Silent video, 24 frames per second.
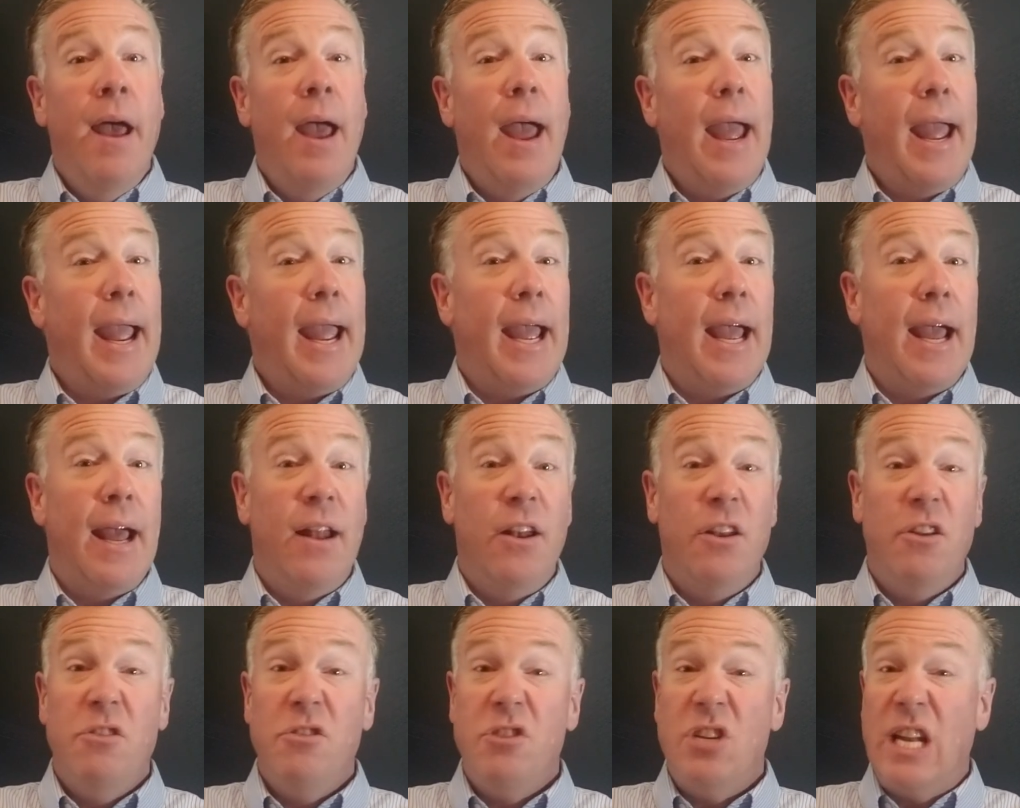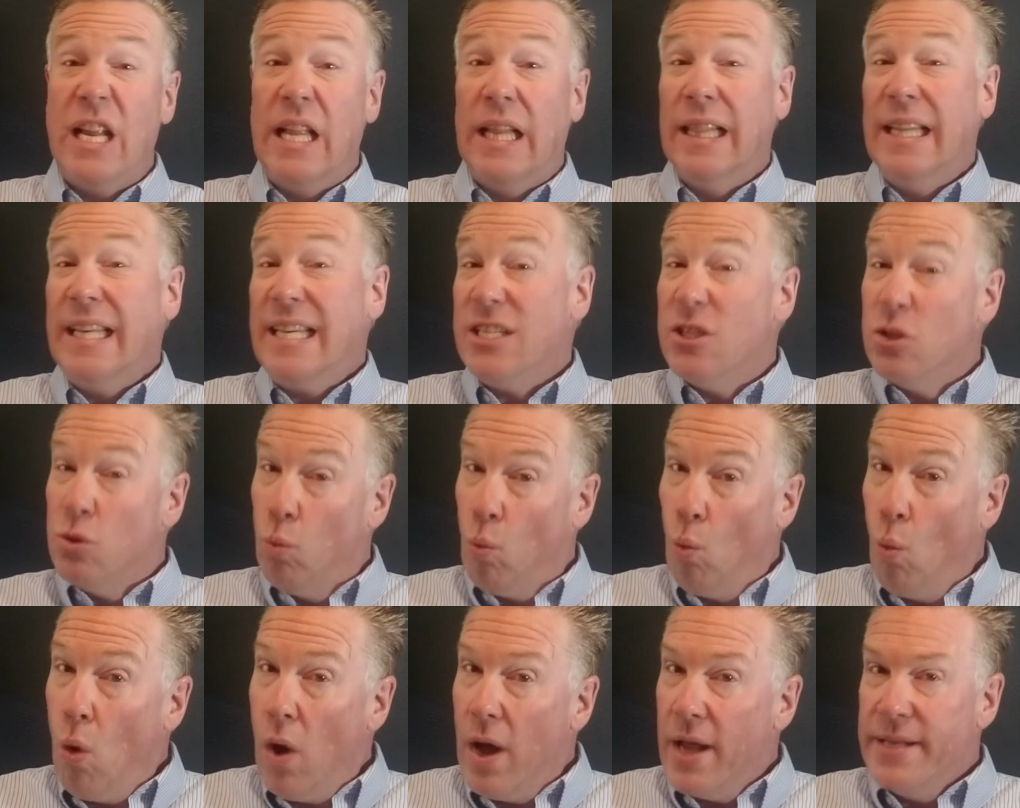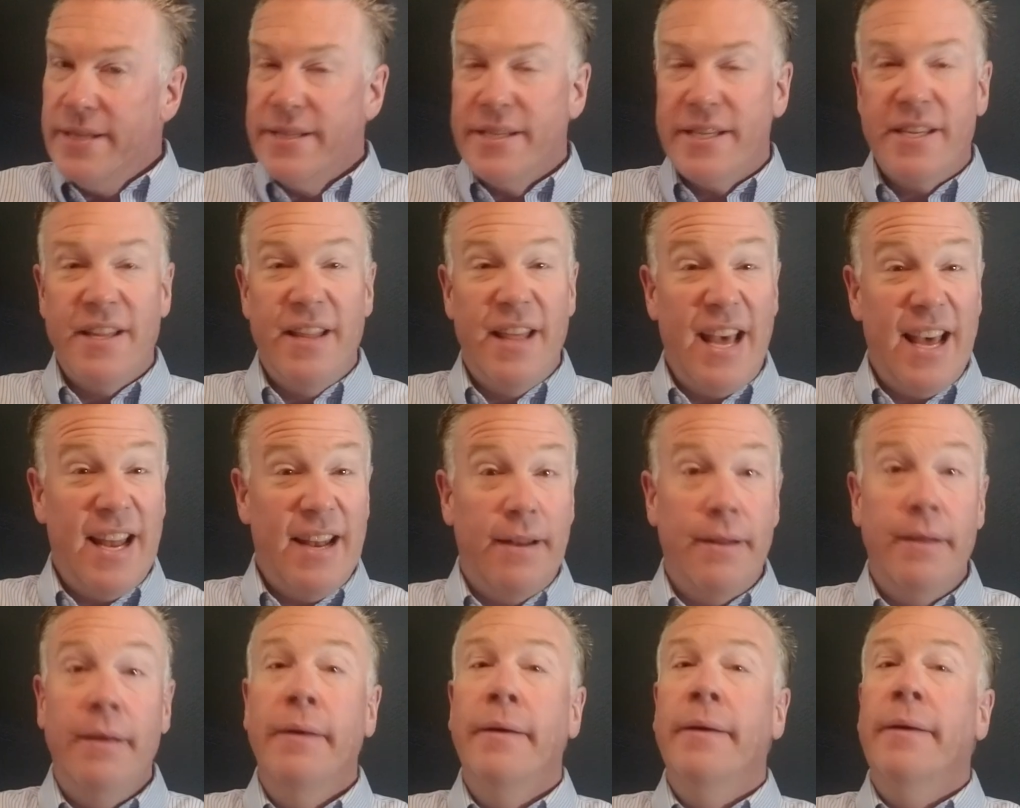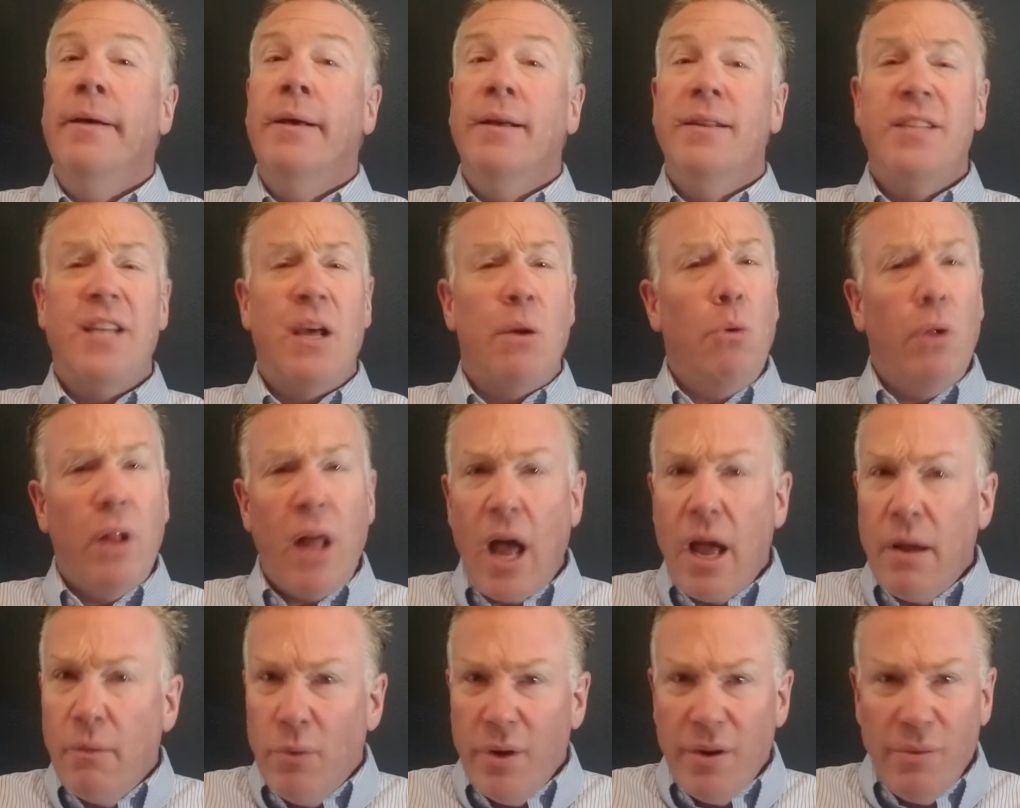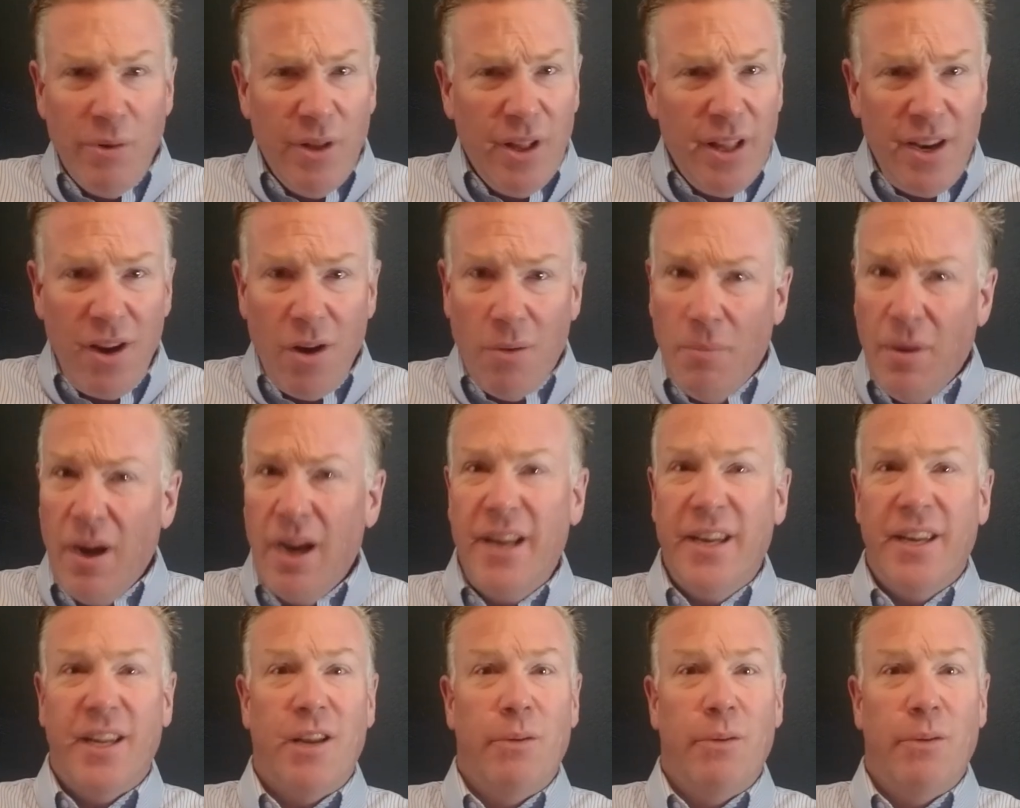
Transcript: And you should at least once then say, well, I, we really don't mind.